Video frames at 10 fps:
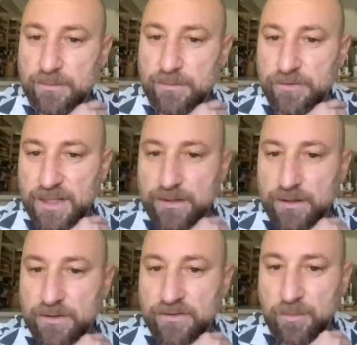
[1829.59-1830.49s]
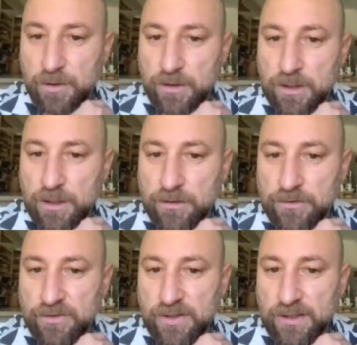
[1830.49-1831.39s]
Elements that move together,
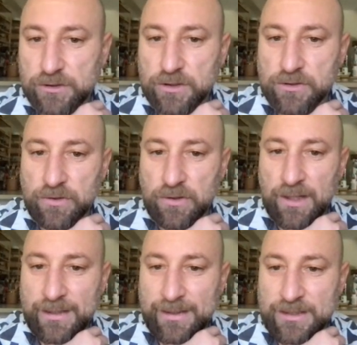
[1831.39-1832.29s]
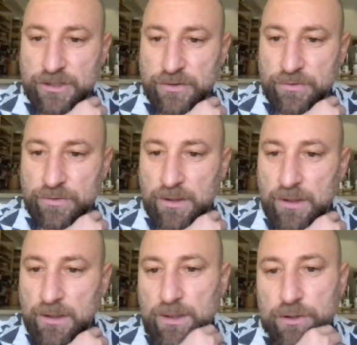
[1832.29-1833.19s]
similar colors and textures, aligned
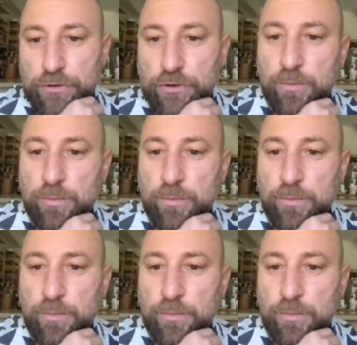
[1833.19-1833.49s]
edges.